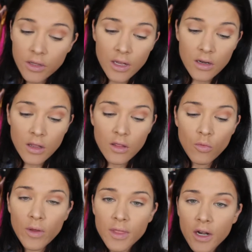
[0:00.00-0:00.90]
than the
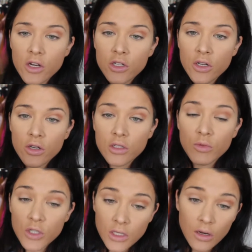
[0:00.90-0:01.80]
one that I usually use,
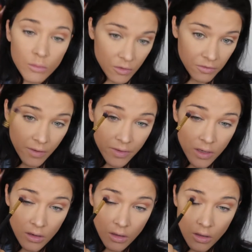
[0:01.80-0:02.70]
which is a lot more
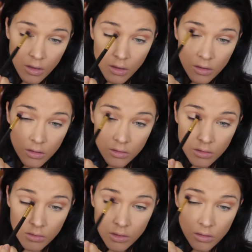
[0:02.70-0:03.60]
fluffy.
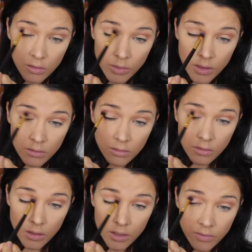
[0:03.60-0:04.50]
So it's a little bit,
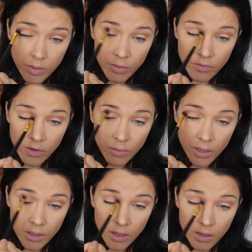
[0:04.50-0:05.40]
I definitely prefer
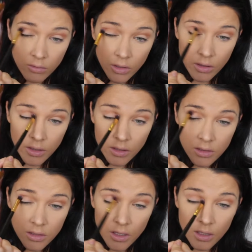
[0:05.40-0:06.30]
my other one. I think
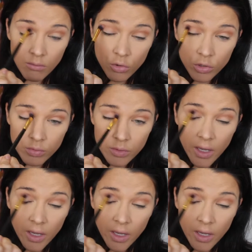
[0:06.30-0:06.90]
it's a Models